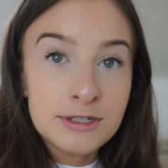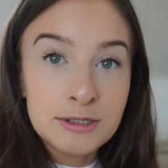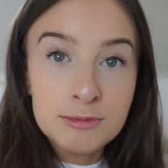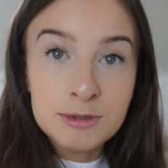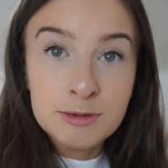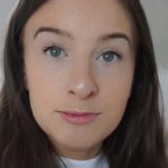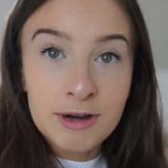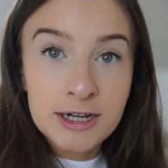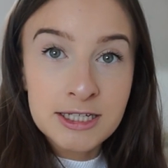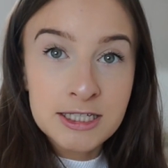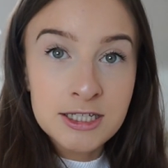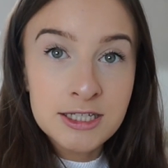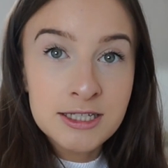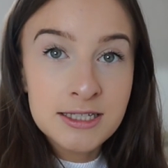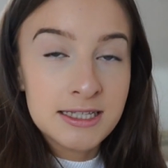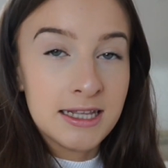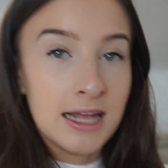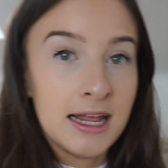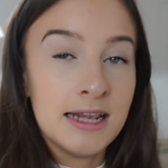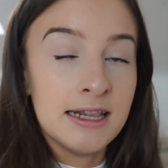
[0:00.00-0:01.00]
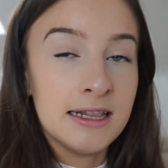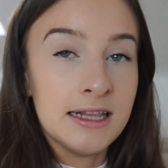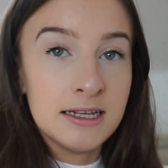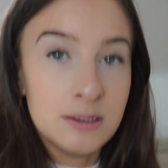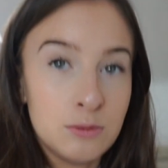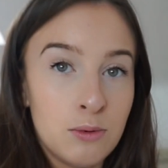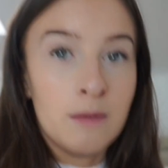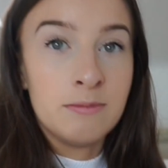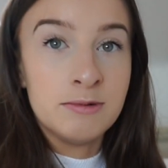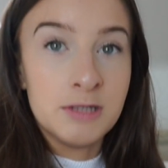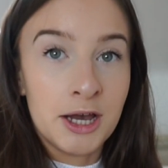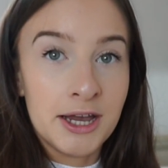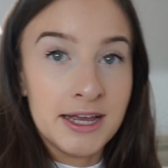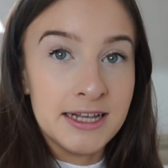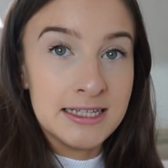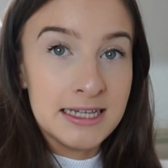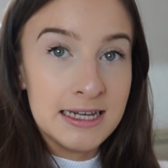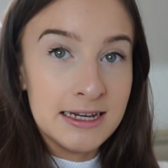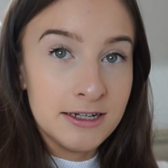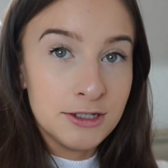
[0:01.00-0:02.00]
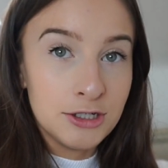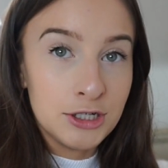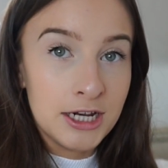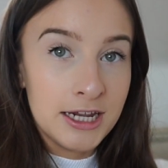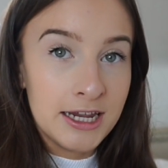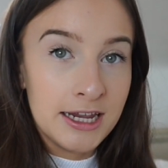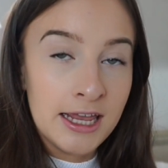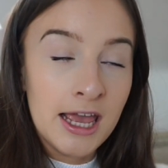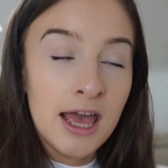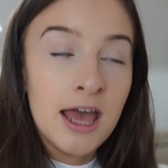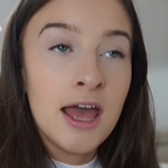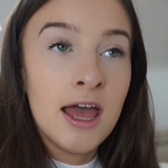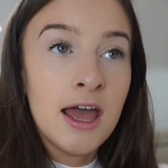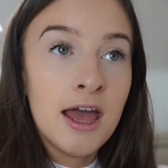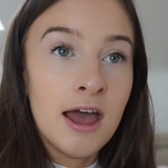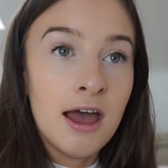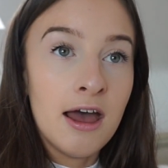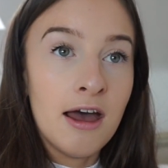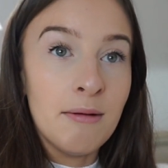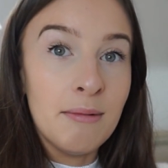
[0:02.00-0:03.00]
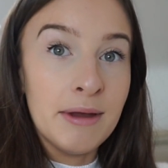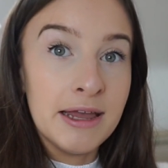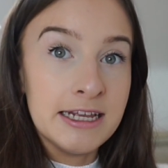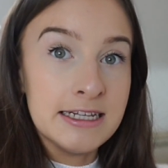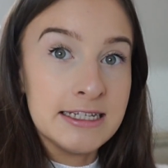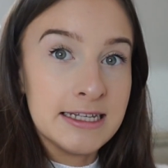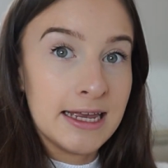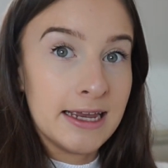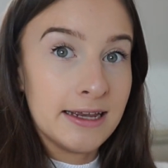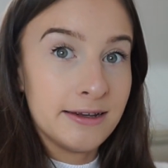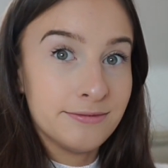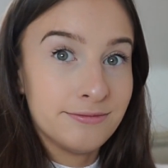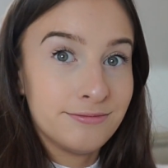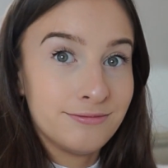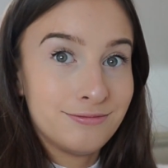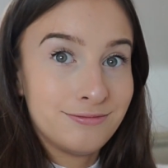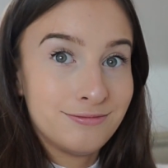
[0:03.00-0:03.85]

Christmas presents, then this website is literally amazing.